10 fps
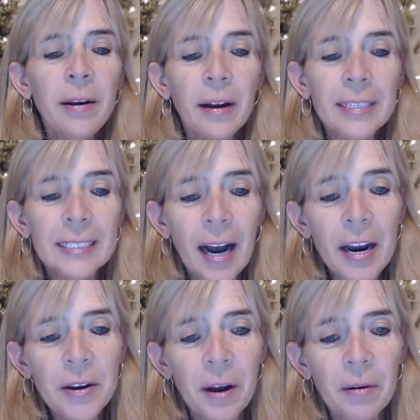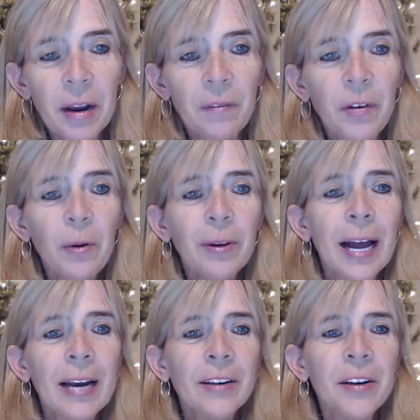Now, side note, if you would
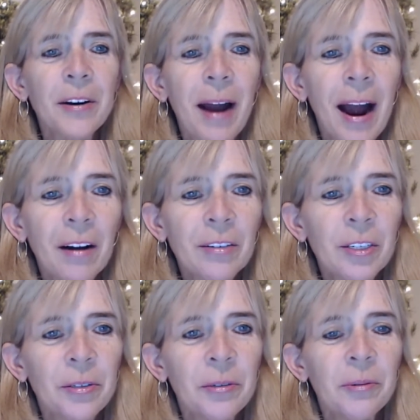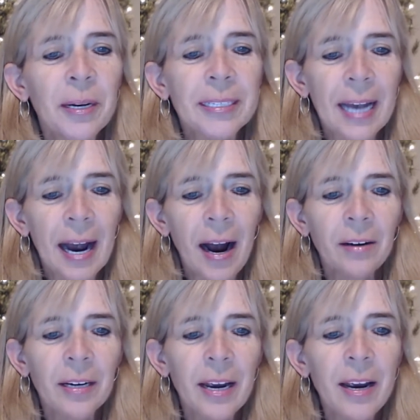like to know how to
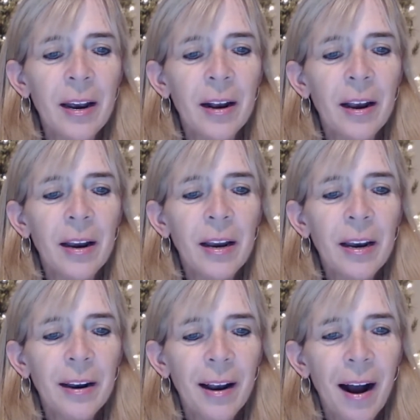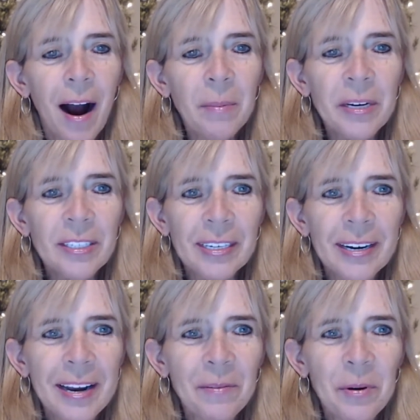tally, I'm just
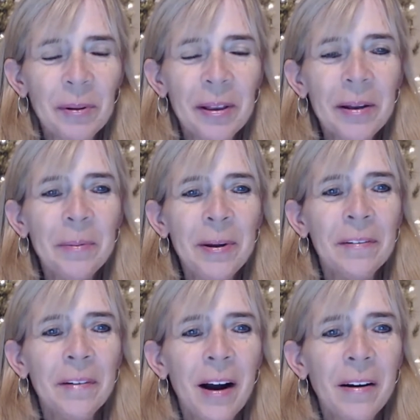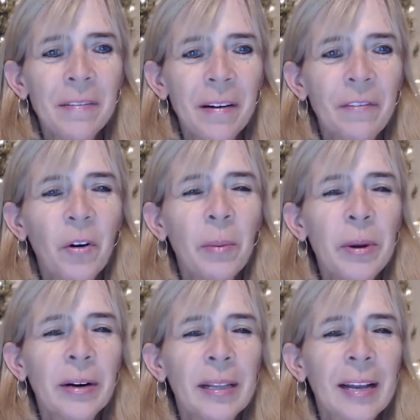going to give you a little bit of a
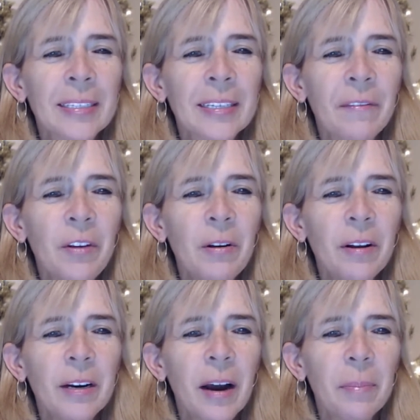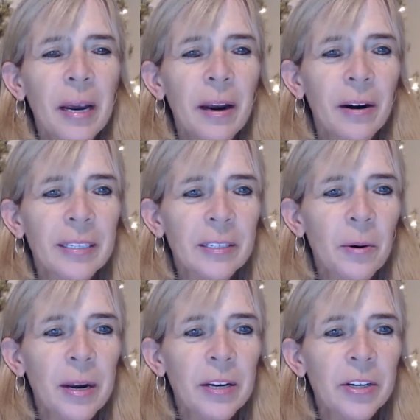formula lesson. If you look up here, it's
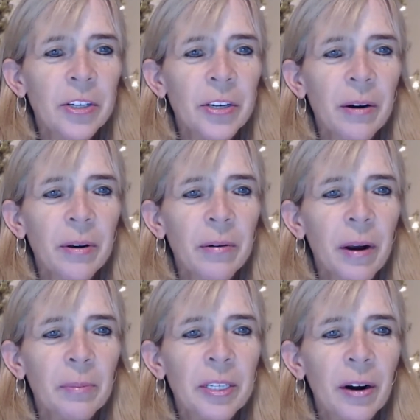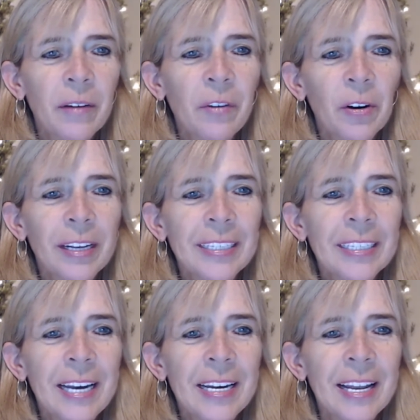going to show you. And I'm sorry if you're
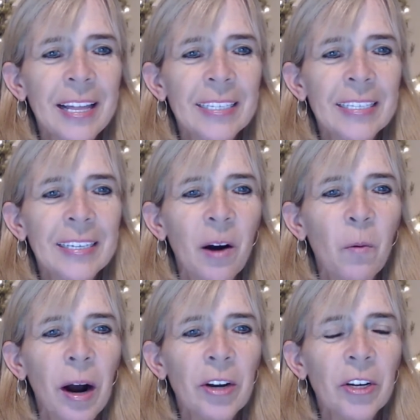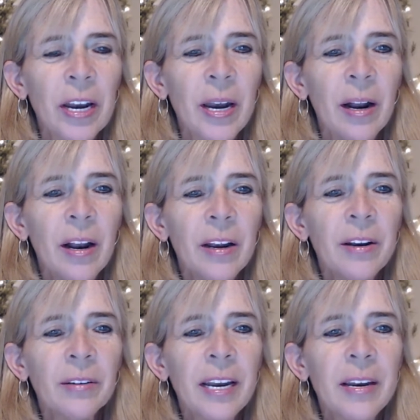listening to this and not watching,
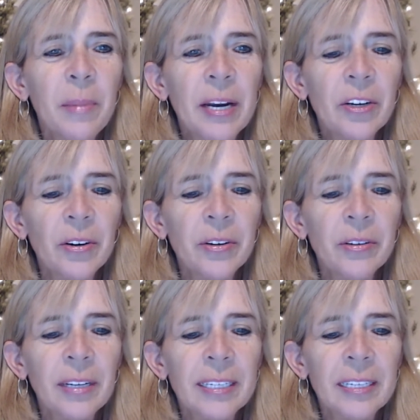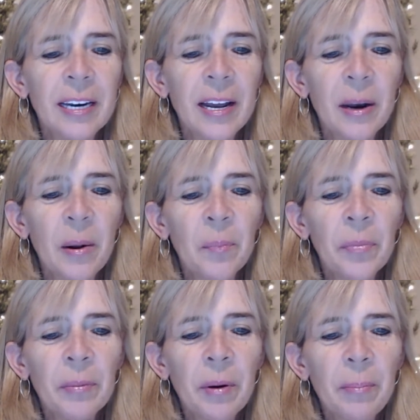you'll need to make sure to listen in.
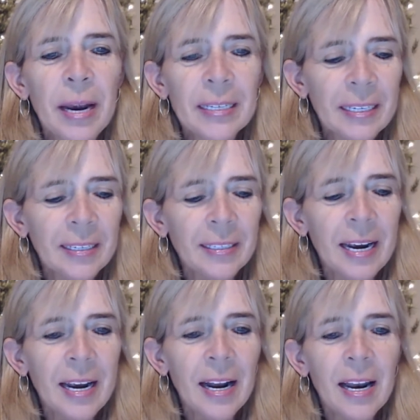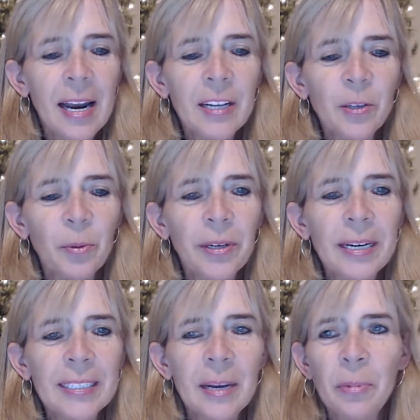But basically, it's
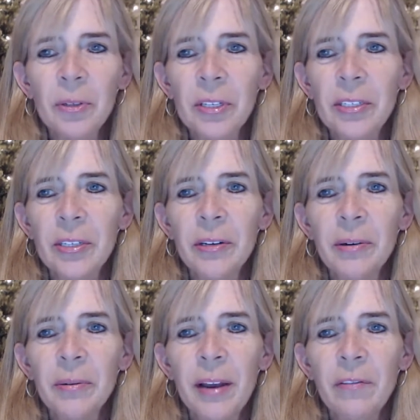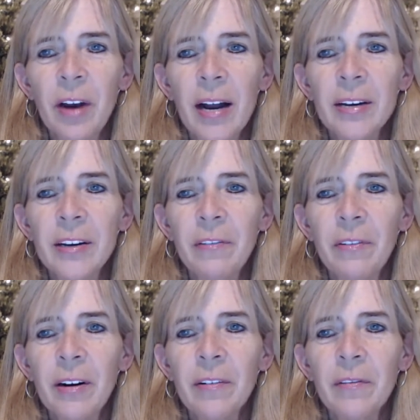really simple to do. They've got
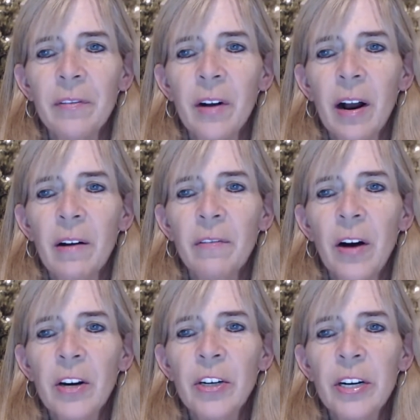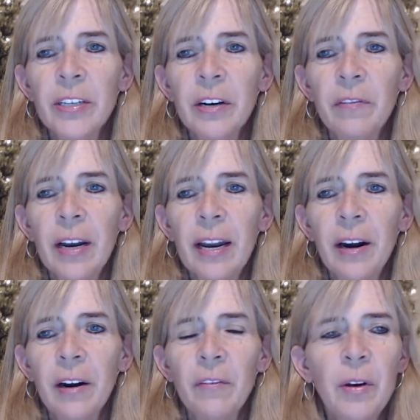different functions over
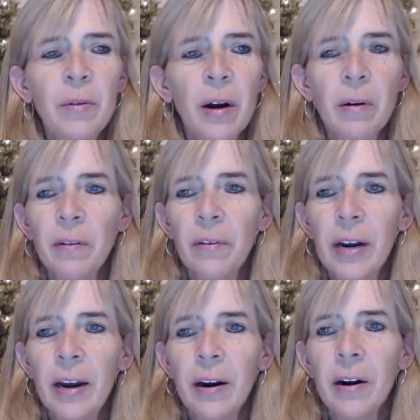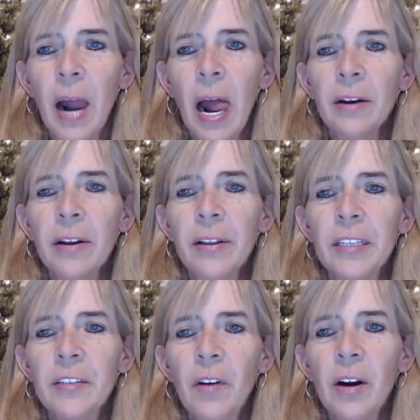here. If you go over here to
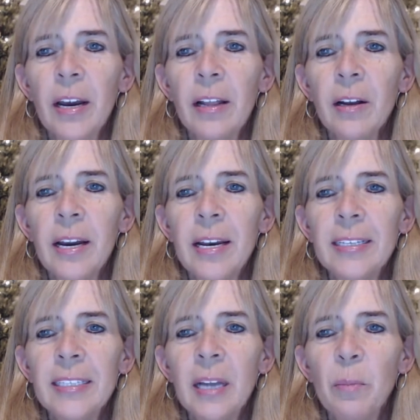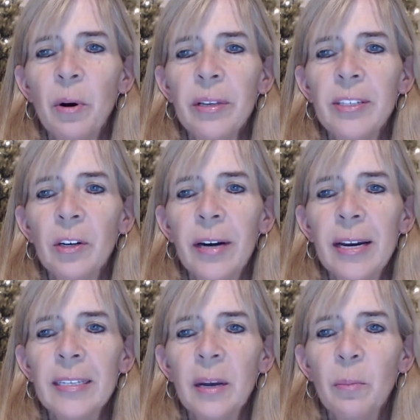this funky looking symbol, this
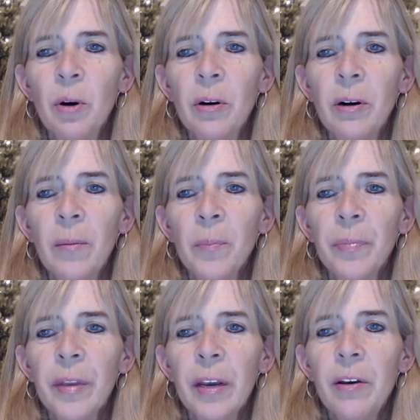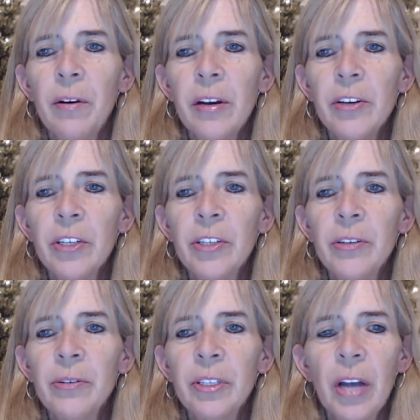Greek symbol, you can just
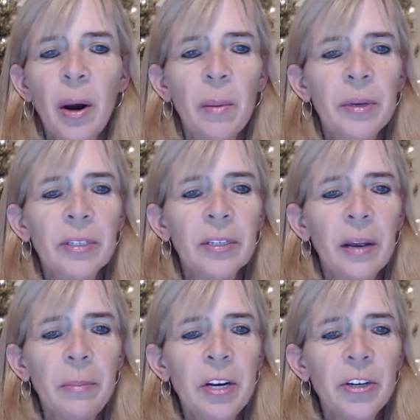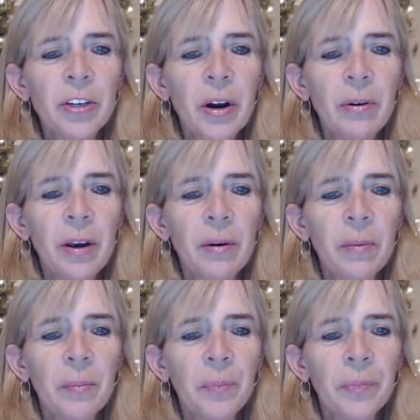do sum. So let me show you.